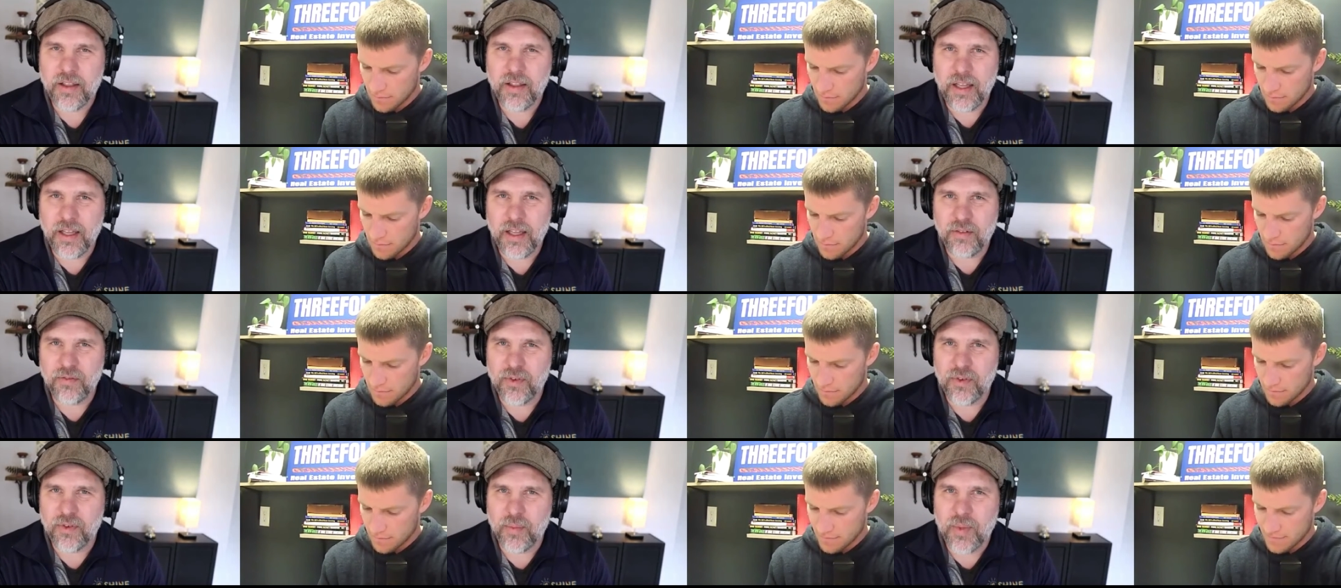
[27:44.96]
Speaker 1: than
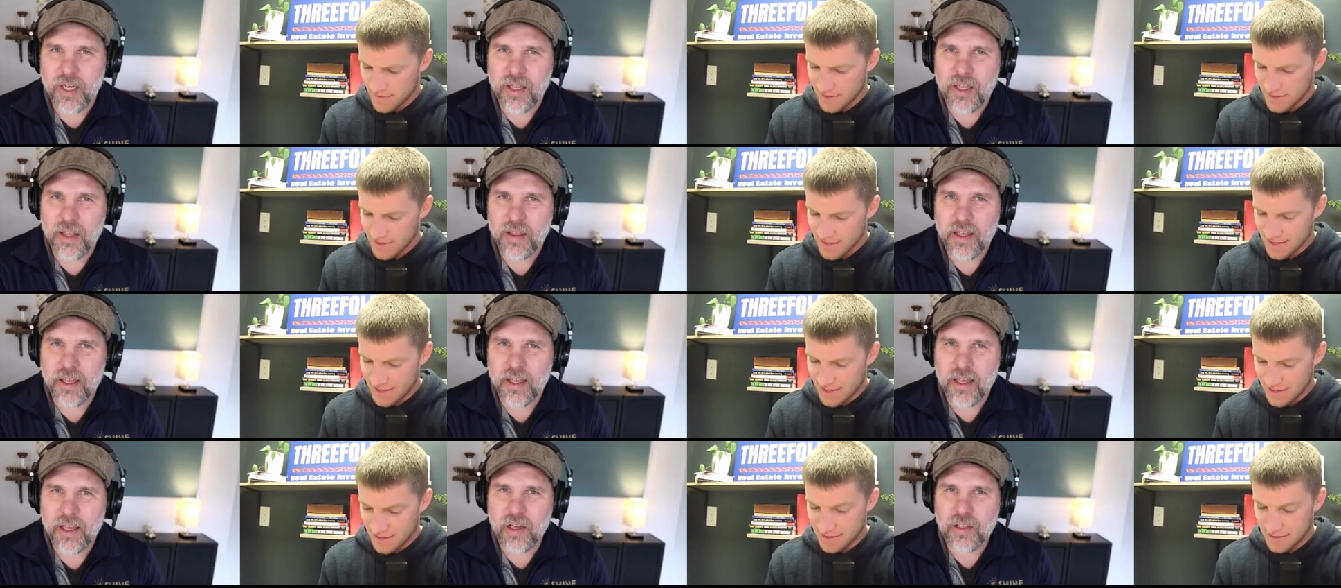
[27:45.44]
from
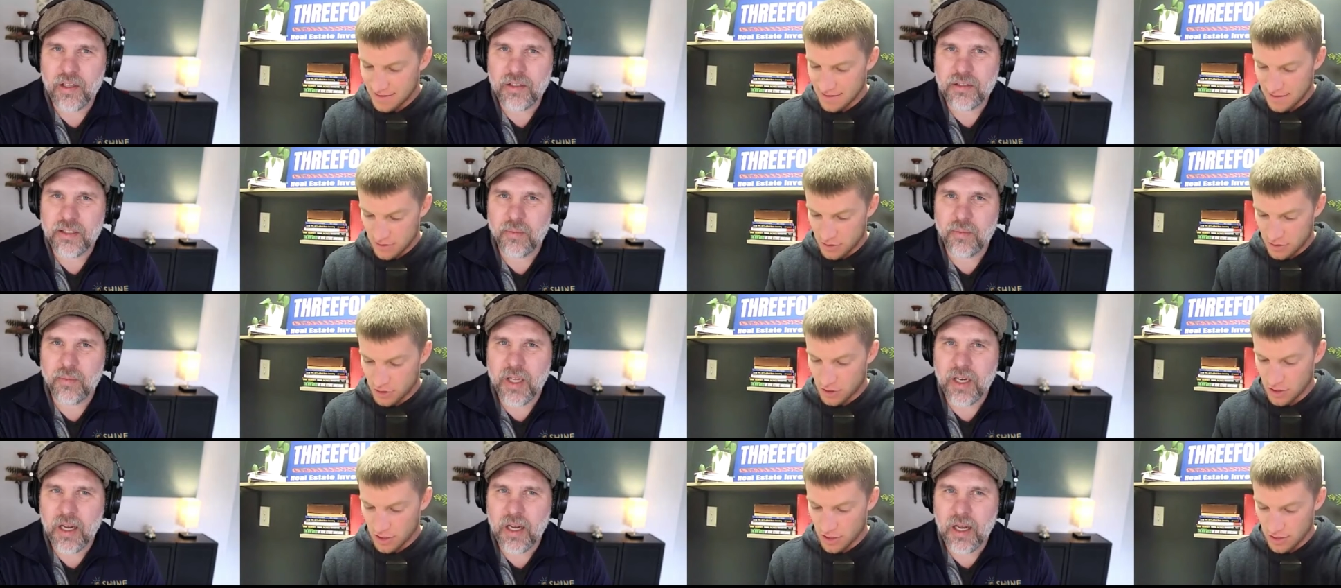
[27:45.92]
anything else. I
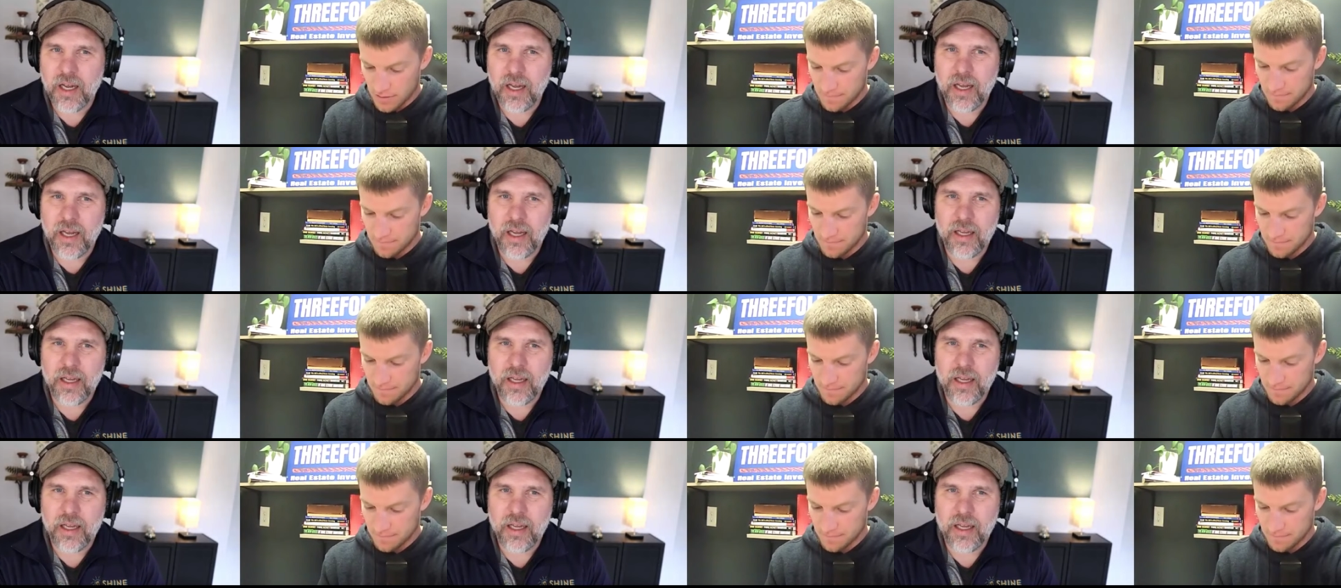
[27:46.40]
mean, sure. I,